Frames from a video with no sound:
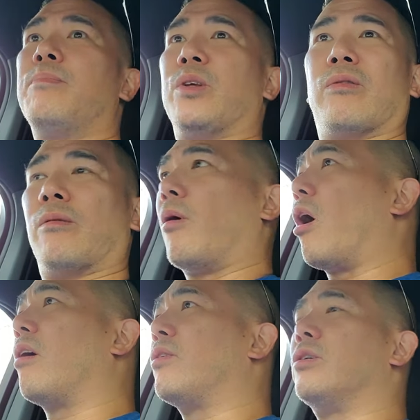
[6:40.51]
You're from
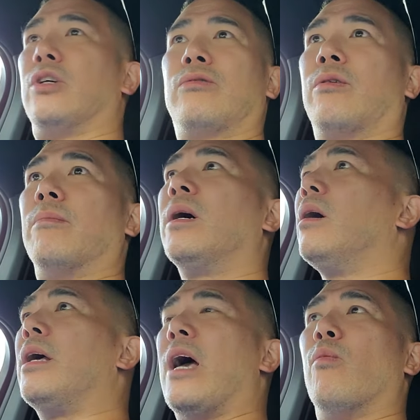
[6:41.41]
Harvard. You're from
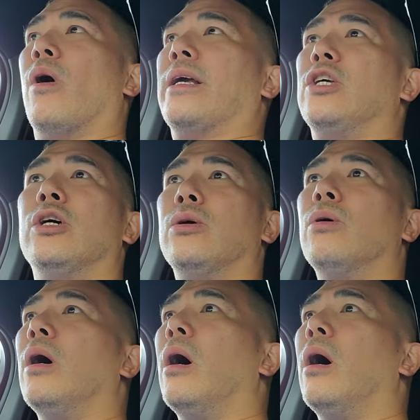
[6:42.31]
NYU.